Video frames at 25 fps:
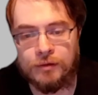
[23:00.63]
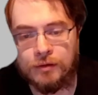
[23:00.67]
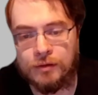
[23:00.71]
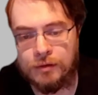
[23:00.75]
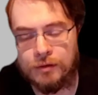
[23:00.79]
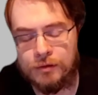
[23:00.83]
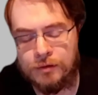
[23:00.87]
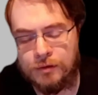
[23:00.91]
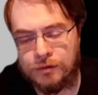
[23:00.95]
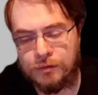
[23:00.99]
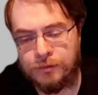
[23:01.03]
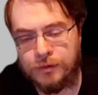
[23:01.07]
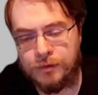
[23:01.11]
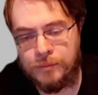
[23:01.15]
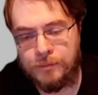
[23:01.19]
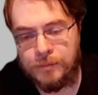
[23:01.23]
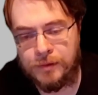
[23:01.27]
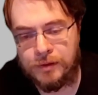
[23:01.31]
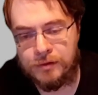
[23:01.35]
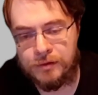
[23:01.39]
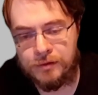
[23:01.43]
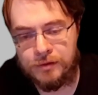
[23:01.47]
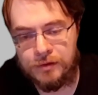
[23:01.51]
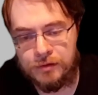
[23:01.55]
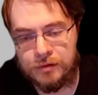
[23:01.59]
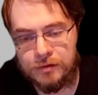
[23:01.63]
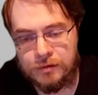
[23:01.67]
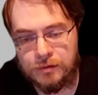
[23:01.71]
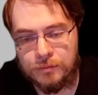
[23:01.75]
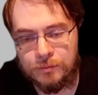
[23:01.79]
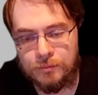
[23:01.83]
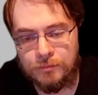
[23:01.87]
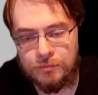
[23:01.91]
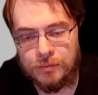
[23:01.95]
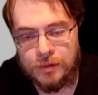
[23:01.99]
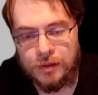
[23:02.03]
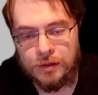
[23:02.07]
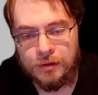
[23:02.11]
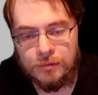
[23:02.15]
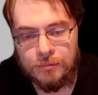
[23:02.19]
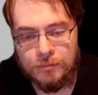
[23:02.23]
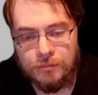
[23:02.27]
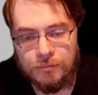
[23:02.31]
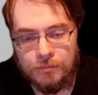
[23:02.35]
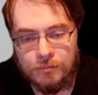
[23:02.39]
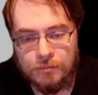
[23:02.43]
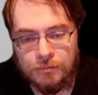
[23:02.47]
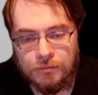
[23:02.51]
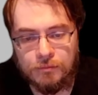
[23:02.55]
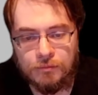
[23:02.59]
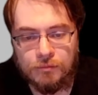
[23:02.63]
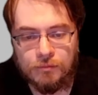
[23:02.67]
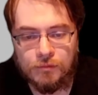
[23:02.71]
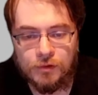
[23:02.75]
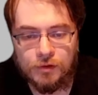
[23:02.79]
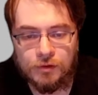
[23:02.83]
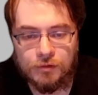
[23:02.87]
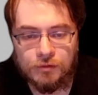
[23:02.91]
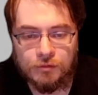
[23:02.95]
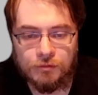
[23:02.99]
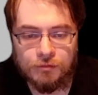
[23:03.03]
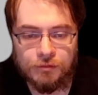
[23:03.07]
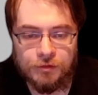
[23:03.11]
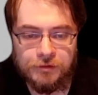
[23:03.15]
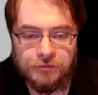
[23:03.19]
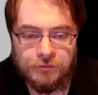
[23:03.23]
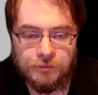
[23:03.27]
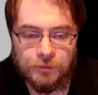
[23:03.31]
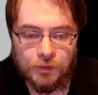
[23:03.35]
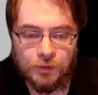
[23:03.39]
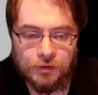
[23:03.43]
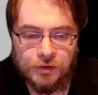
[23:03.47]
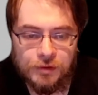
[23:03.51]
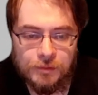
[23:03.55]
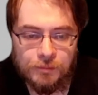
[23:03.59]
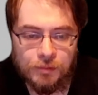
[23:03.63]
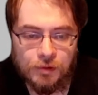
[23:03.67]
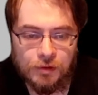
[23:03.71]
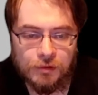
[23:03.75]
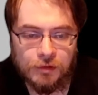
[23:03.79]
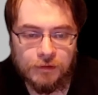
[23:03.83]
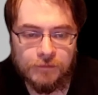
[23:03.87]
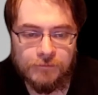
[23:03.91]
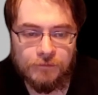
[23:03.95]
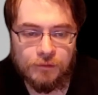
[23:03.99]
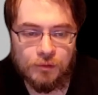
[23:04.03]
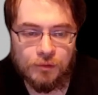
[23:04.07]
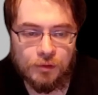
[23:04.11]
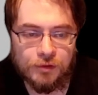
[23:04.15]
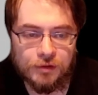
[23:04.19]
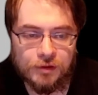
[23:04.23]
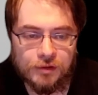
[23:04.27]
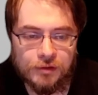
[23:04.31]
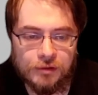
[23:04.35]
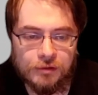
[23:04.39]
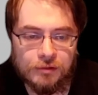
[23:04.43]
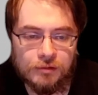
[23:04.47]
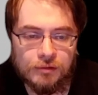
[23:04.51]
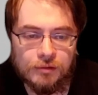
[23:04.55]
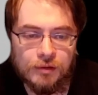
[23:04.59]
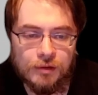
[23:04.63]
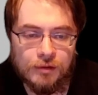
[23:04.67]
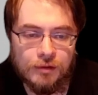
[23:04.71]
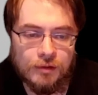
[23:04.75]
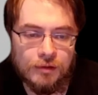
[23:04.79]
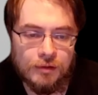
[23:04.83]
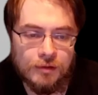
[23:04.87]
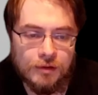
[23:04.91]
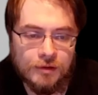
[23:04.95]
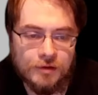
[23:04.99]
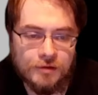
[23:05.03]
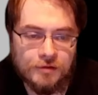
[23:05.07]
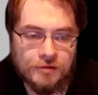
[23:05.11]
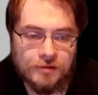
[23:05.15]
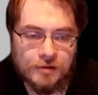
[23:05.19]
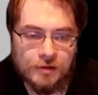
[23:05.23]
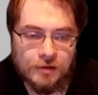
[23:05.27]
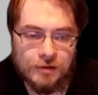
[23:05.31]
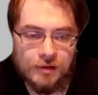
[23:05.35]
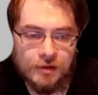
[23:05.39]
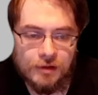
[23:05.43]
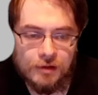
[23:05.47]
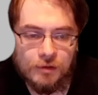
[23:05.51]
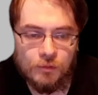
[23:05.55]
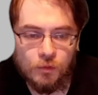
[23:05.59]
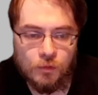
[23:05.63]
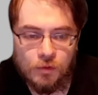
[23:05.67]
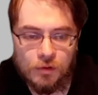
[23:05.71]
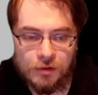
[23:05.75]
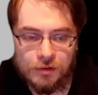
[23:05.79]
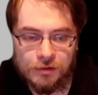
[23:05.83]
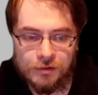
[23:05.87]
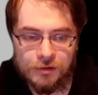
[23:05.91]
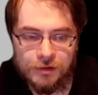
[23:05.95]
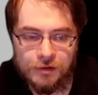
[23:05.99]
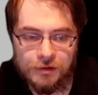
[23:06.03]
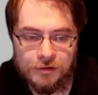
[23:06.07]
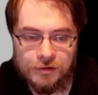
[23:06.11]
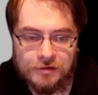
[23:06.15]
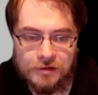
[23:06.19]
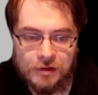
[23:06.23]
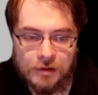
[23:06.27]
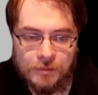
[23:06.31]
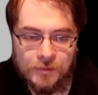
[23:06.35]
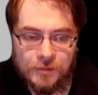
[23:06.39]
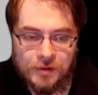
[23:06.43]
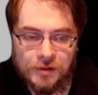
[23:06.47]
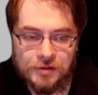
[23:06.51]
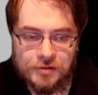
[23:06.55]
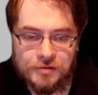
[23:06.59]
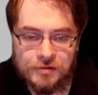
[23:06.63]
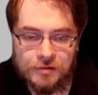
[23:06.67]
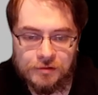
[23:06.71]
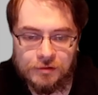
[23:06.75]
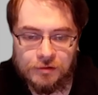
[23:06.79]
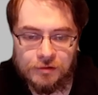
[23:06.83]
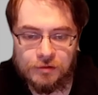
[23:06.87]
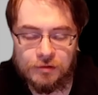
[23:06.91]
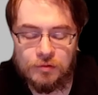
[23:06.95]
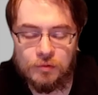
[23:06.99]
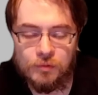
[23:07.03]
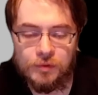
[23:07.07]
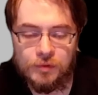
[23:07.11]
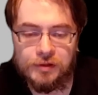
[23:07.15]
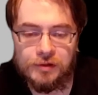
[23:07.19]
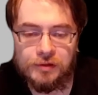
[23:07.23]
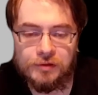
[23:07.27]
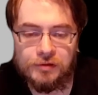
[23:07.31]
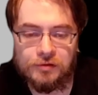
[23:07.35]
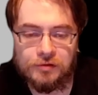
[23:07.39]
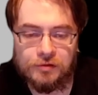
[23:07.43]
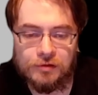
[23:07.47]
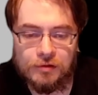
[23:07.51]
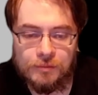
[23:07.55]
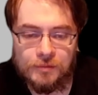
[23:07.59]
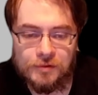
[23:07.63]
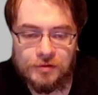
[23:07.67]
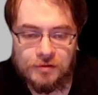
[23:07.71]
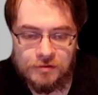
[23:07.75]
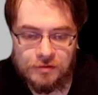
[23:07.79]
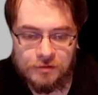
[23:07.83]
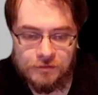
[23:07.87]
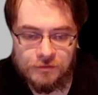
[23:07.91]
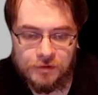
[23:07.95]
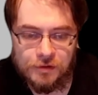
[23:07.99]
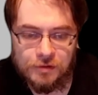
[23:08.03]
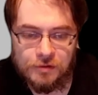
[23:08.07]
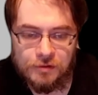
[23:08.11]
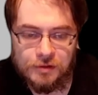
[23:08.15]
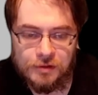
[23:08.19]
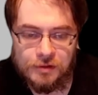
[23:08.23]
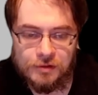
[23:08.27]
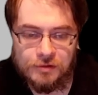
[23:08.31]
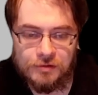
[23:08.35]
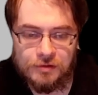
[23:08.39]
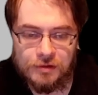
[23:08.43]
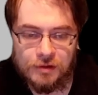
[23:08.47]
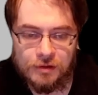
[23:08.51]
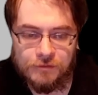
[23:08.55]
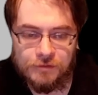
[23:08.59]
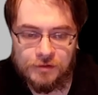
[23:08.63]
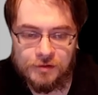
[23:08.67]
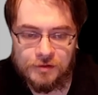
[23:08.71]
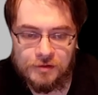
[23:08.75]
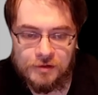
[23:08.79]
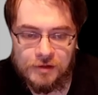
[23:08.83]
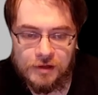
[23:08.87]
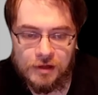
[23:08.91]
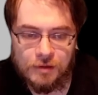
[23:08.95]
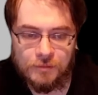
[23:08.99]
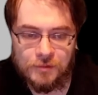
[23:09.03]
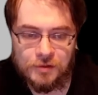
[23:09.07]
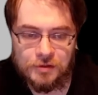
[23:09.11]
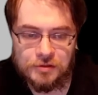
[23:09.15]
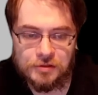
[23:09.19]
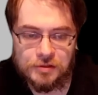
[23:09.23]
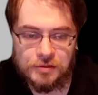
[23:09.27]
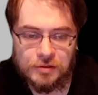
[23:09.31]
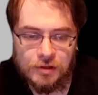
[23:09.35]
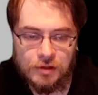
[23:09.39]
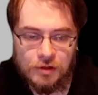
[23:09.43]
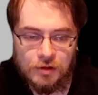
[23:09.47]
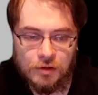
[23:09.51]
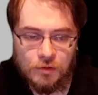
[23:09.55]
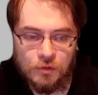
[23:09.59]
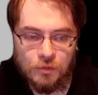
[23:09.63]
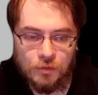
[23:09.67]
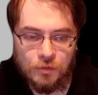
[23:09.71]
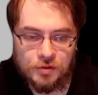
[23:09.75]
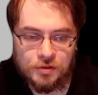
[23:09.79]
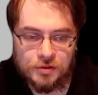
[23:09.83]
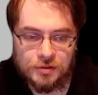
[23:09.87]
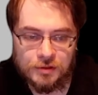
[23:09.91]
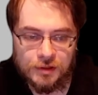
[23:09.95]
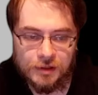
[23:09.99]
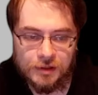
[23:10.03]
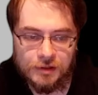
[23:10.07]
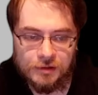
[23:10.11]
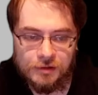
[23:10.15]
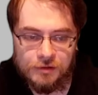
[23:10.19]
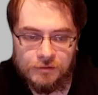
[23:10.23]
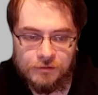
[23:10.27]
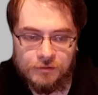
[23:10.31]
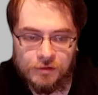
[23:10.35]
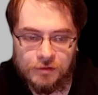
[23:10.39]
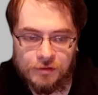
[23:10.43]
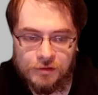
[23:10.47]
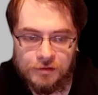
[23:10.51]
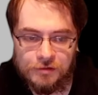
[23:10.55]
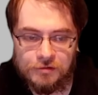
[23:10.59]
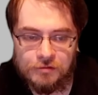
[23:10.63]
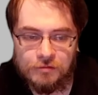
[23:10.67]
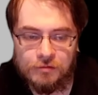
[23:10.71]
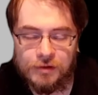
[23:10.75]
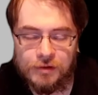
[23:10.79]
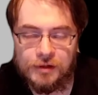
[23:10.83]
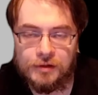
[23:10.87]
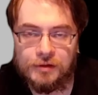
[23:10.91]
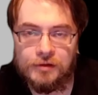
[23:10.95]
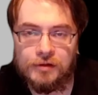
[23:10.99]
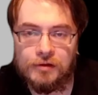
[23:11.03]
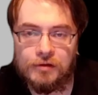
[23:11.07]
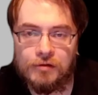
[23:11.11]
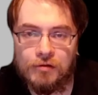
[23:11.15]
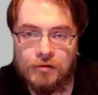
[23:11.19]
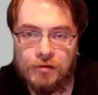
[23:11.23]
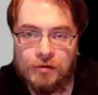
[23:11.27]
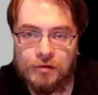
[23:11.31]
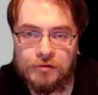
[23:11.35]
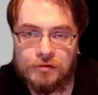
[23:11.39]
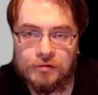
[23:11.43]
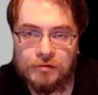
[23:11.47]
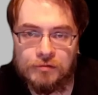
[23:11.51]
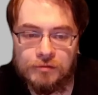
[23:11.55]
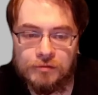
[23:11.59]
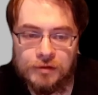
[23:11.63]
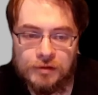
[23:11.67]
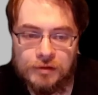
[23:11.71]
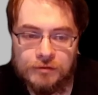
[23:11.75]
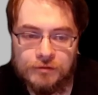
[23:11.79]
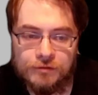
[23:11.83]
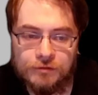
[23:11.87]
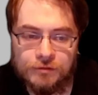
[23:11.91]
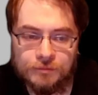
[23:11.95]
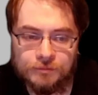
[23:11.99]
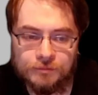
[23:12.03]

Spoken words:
The Great Barrier Reef Marine Park Authority said in-water examinations are underway to determine the severity and depth of the damage, which likely varies greatly across the reef.